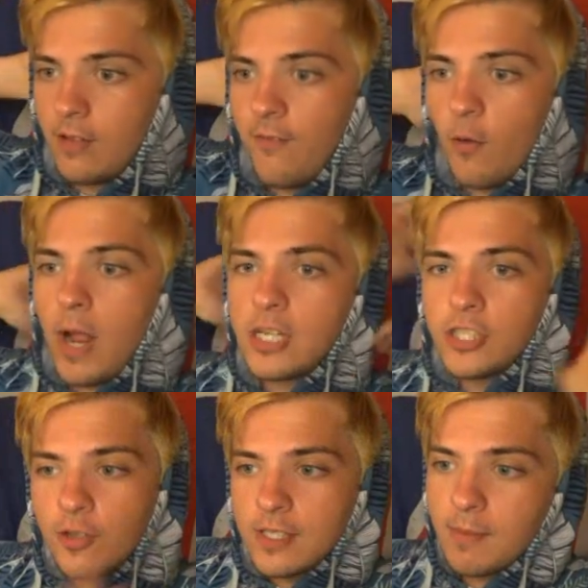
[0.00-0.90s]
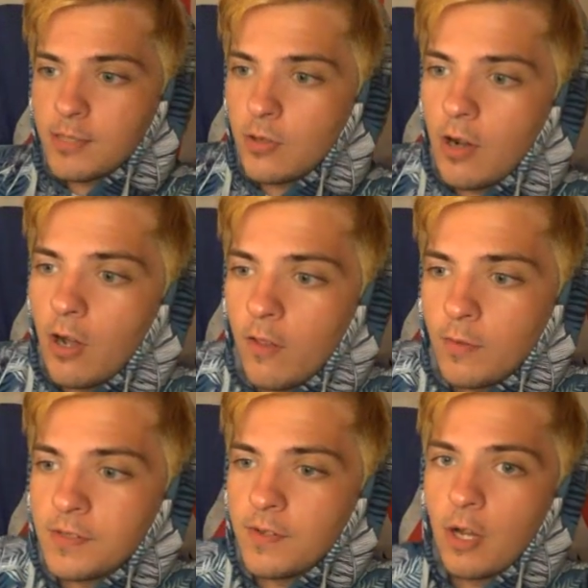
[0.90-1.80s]
The full reaction to this episode and all other
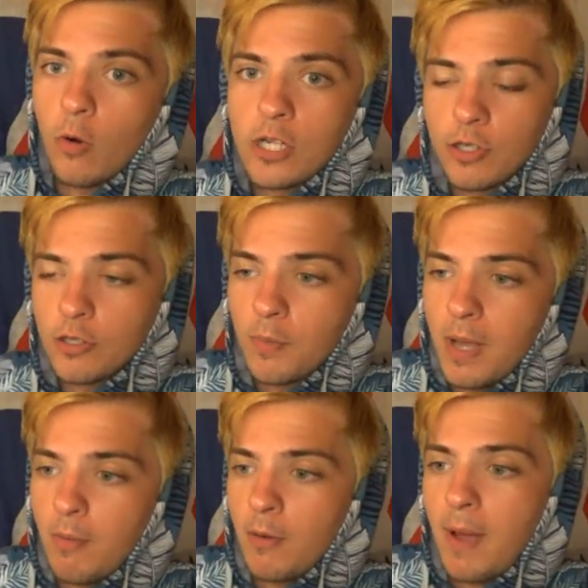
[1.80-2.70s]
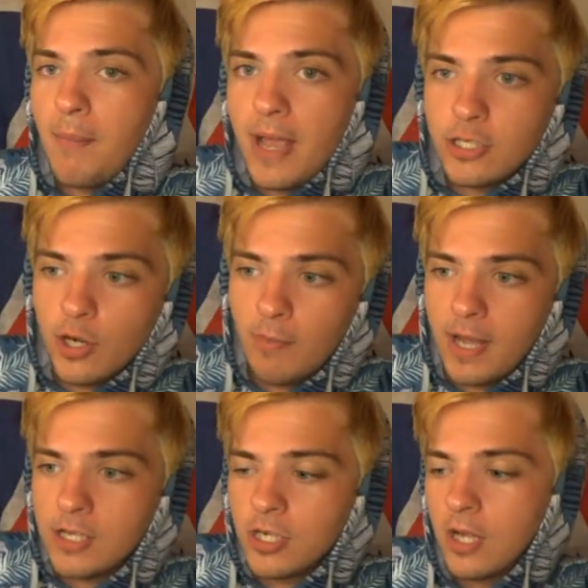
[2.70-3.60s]
ones for The Originals will be up on my Patreon
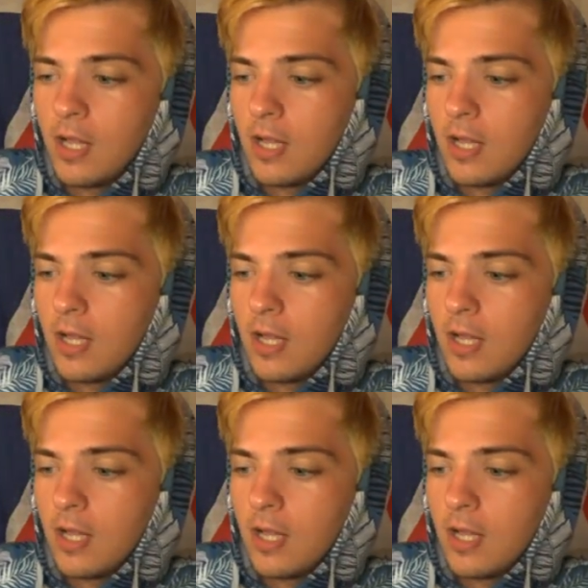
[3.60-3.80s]
page.